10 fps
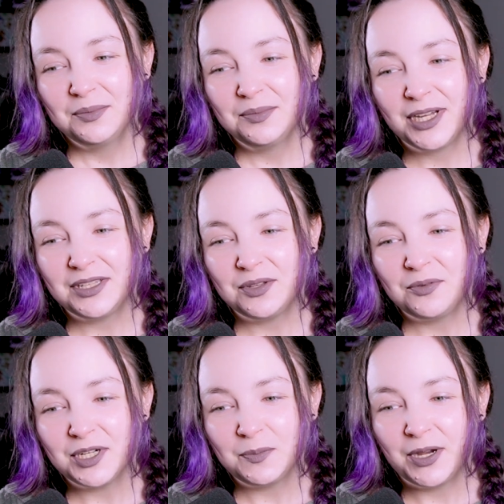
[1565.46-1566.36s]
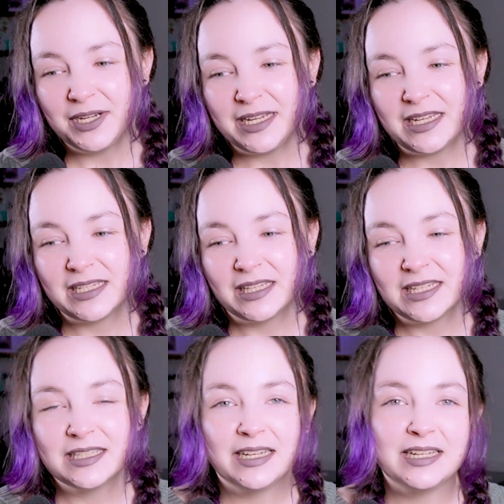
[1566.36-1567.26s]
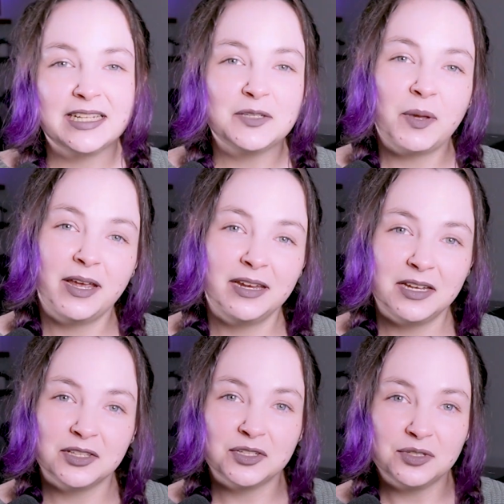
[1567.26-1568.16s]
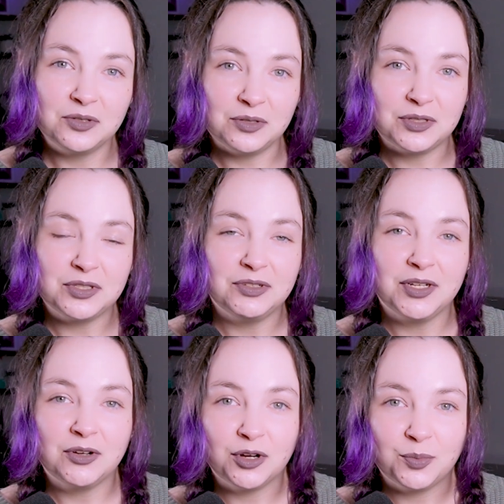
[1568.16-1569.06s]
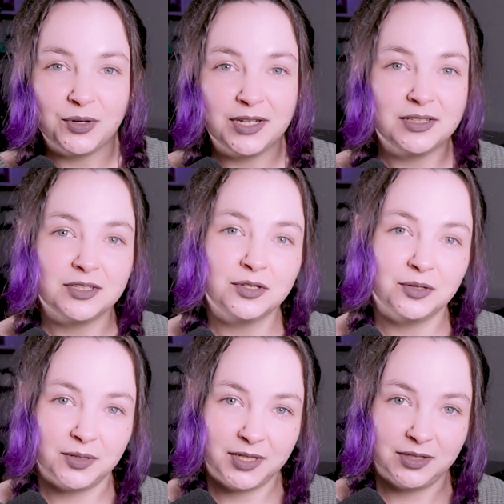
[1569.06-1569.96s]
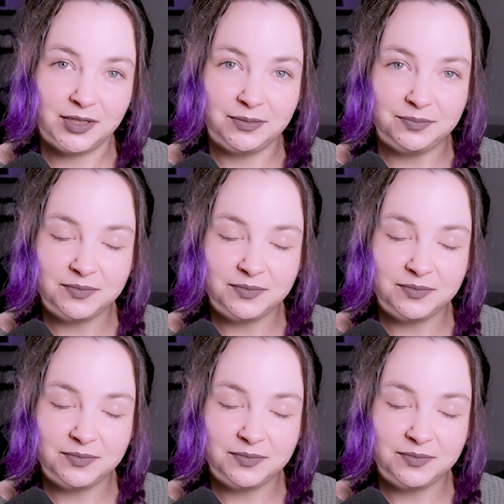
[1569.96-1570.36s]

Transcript: But the worst part is that the state is paying the schools to incorporate this curriculum.